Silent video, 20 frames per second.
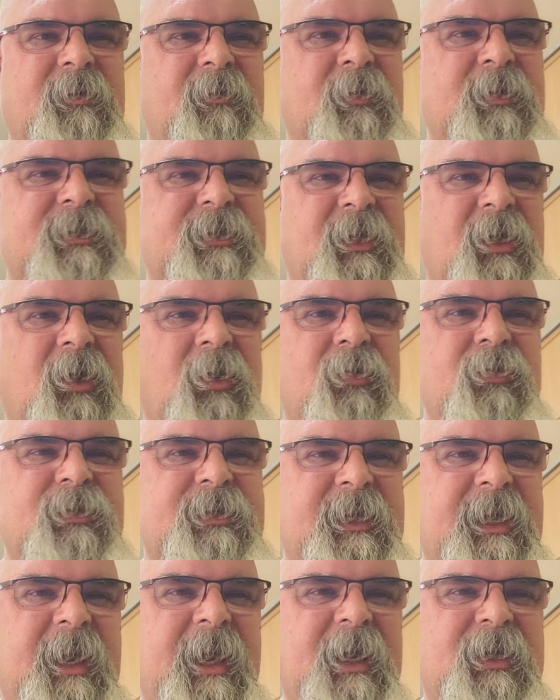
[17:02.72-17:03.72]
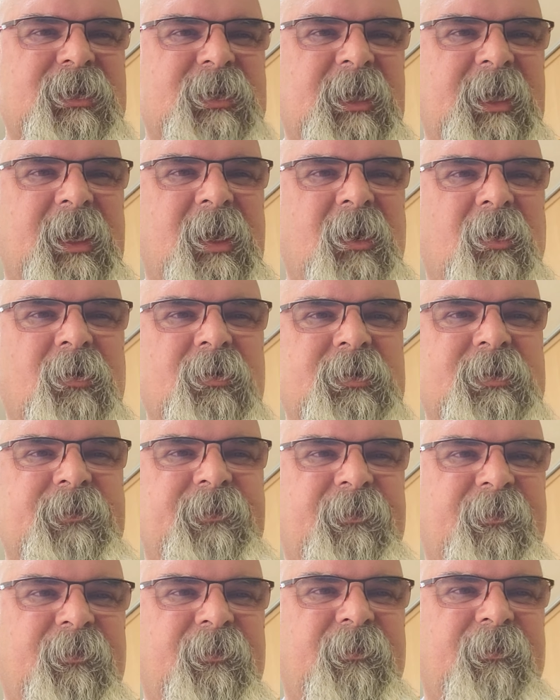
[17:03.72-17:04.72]
was the hose that actually goes
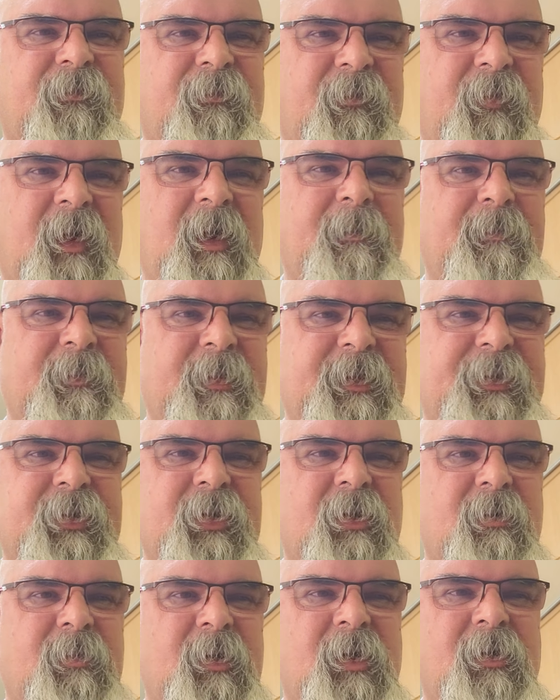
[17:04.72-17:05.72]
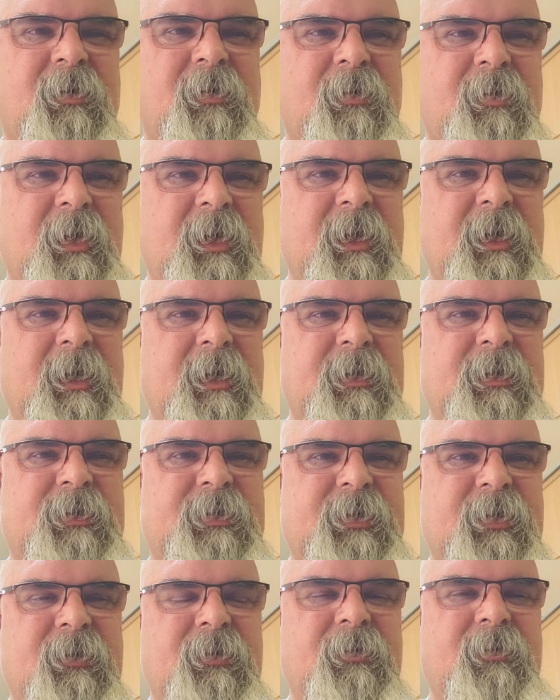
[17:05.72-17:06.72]
from the turbo
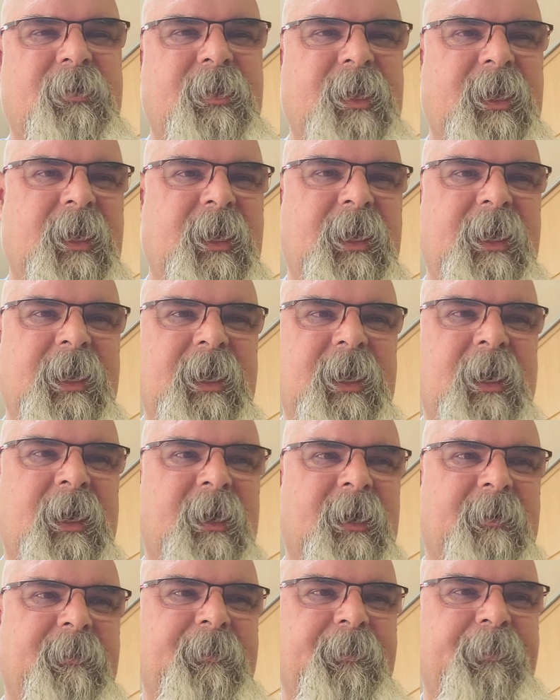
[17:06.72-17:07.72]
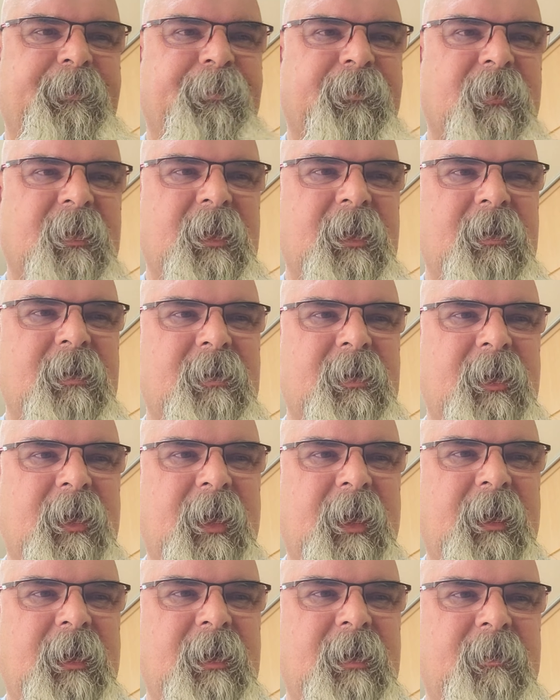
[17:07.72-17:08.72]
to the
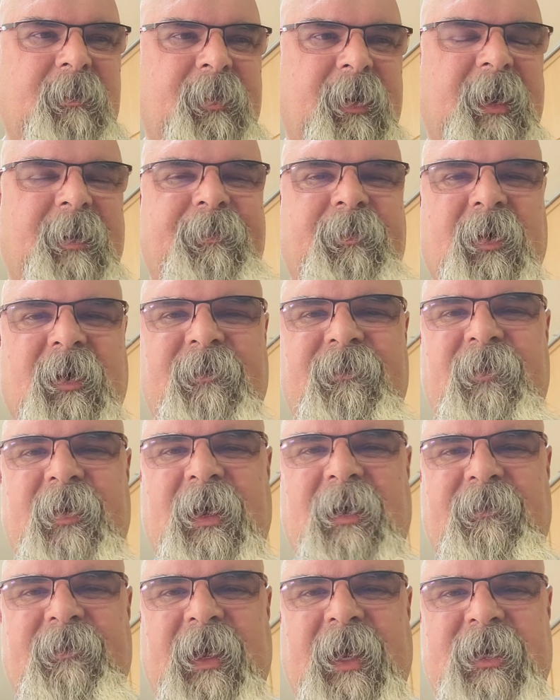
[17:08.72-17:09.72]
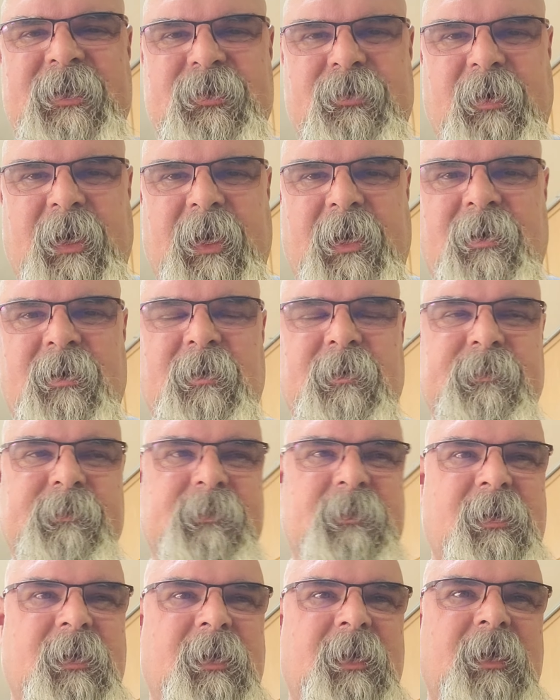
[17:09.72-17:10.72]
pop-off valve actuator,
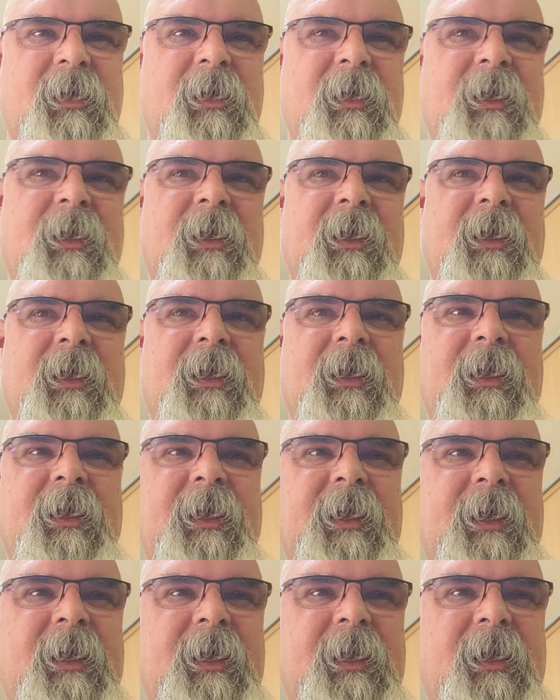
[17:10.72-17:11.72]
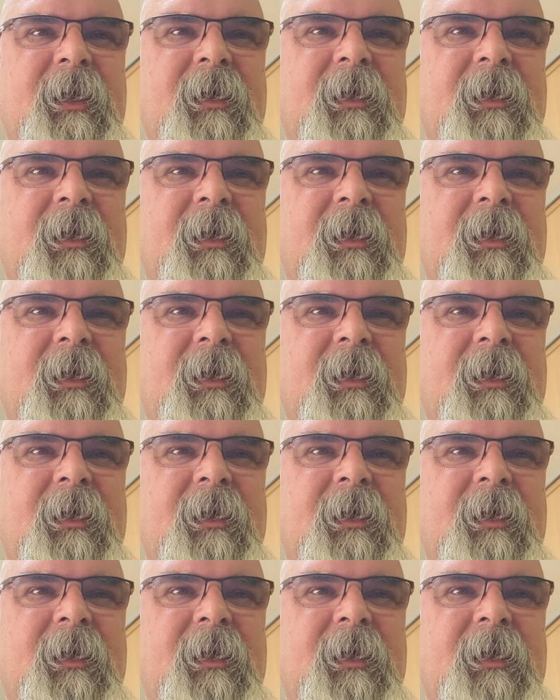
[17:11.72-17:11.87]
and